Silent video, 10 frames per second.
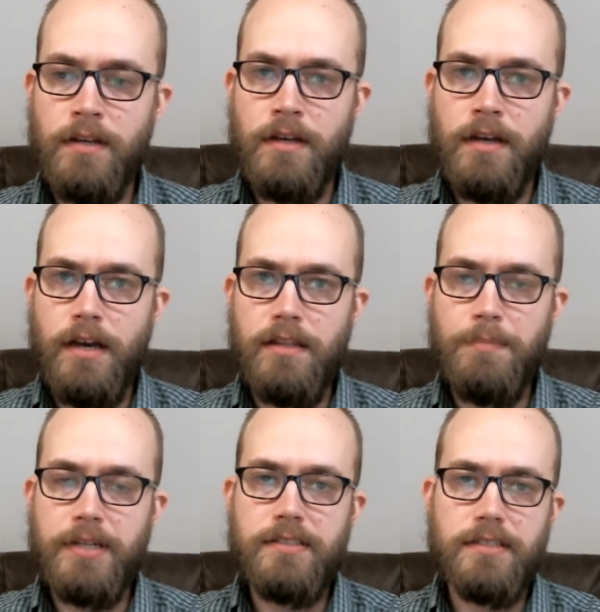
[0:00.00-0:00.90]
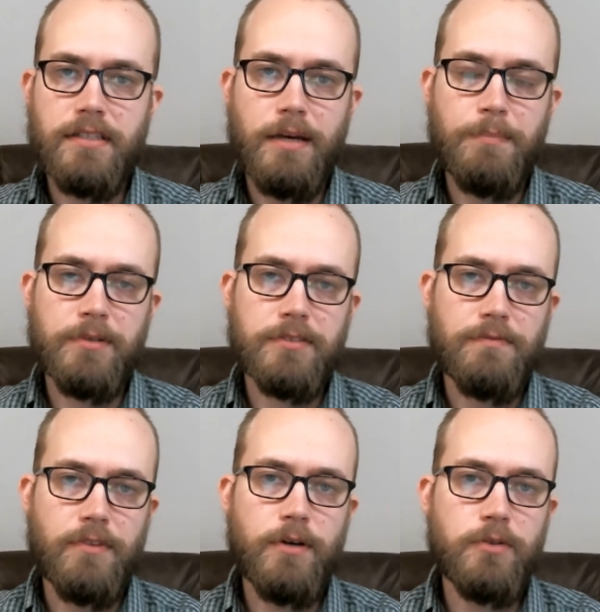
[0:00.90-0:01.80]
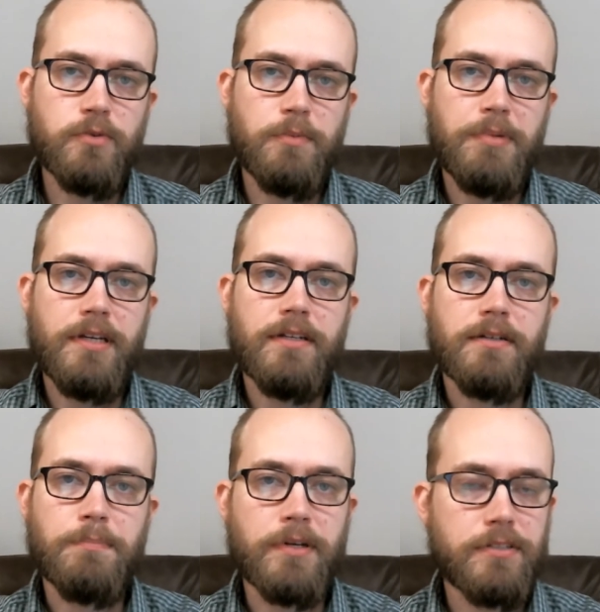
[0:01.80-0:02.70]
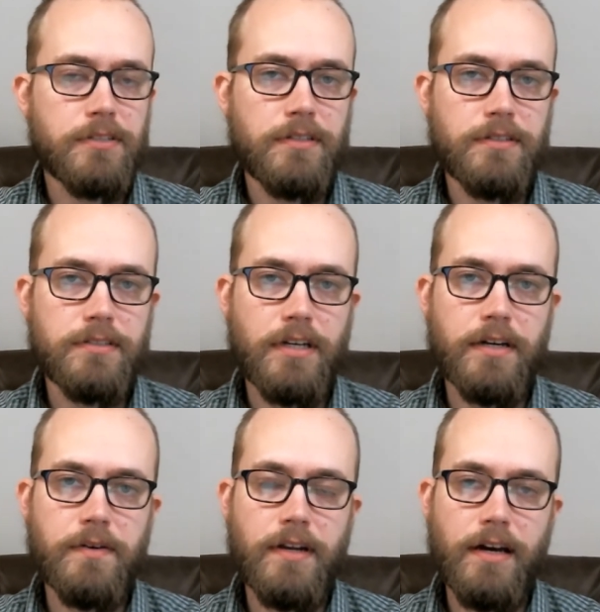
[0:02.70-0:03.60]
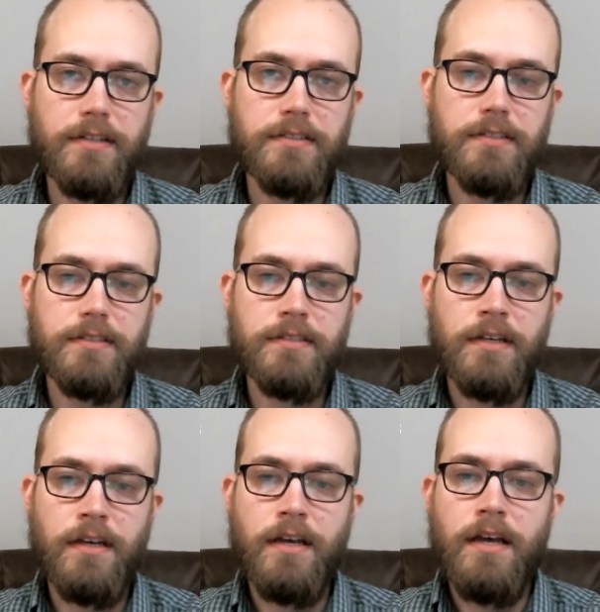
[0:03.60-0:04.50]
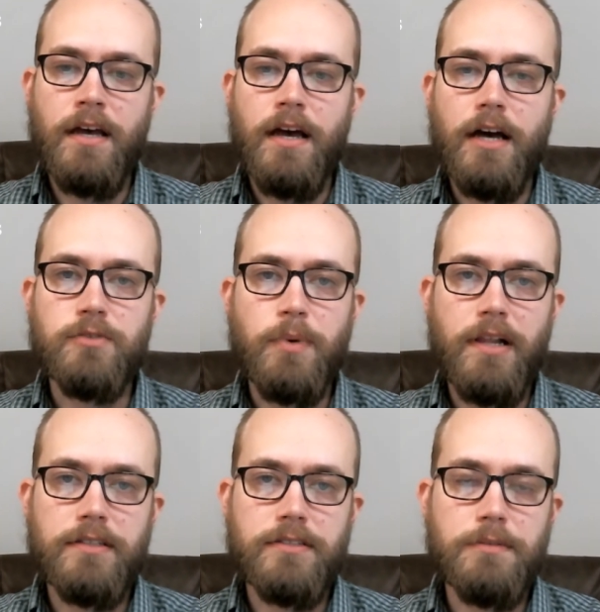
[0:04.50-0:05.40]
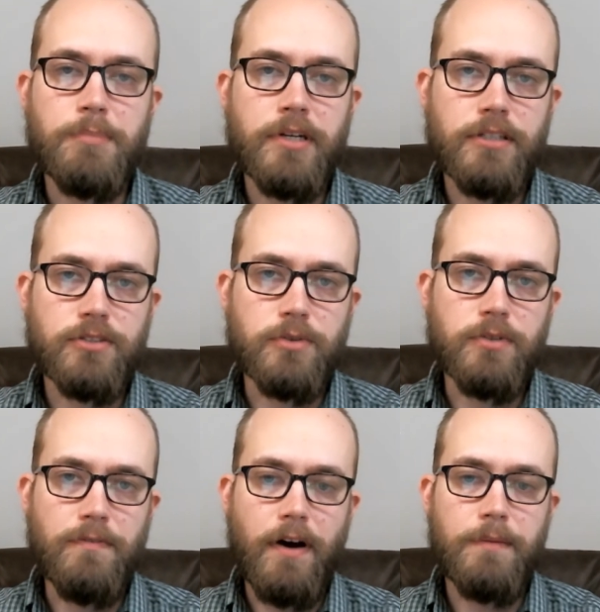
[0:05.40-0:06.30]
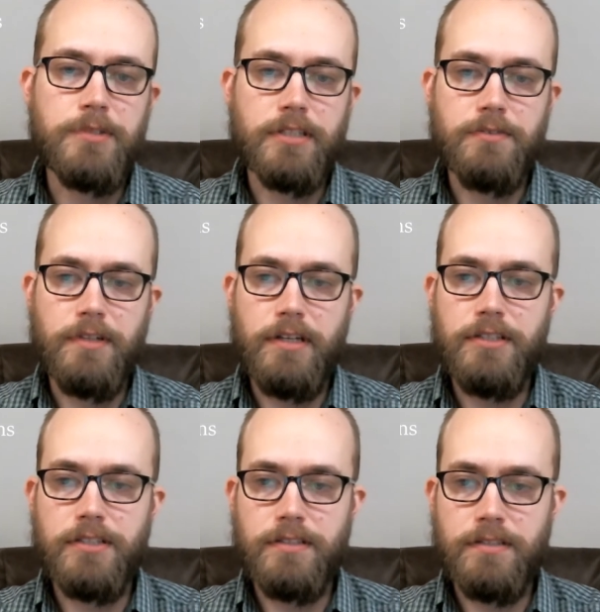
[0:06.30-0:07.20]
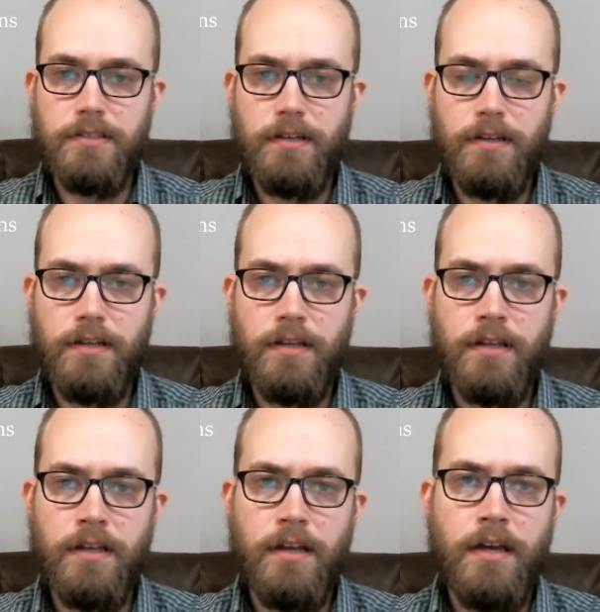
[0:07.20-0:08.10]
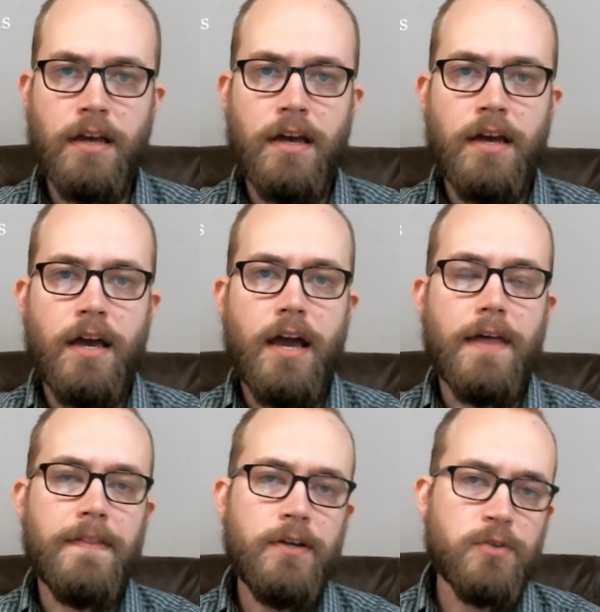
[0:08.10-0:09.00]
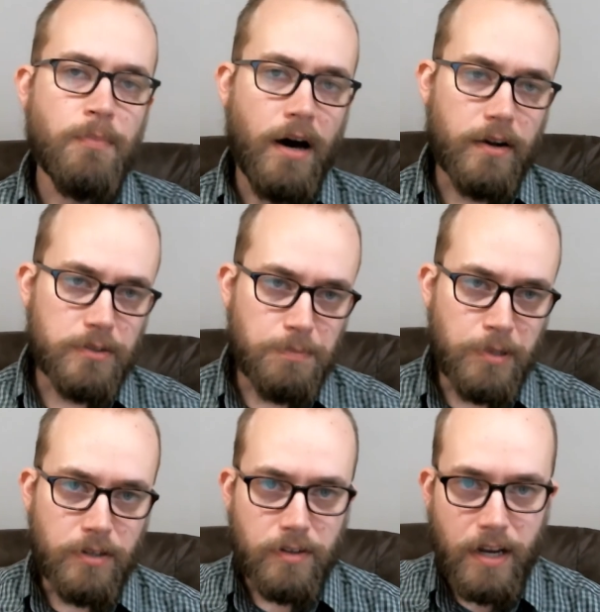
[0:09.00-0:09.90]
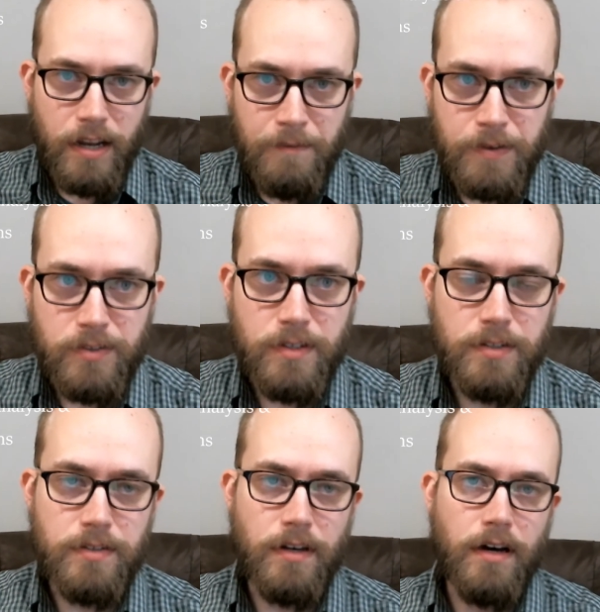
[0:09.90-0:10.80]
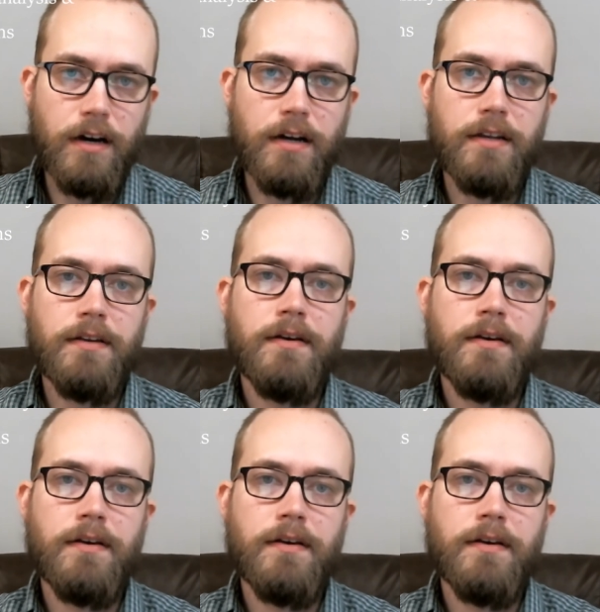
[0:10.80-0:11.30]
And the best examples of those would be interpersonal psychoanalysis, as well as the British School of Object Relations. And these models put great emphasis on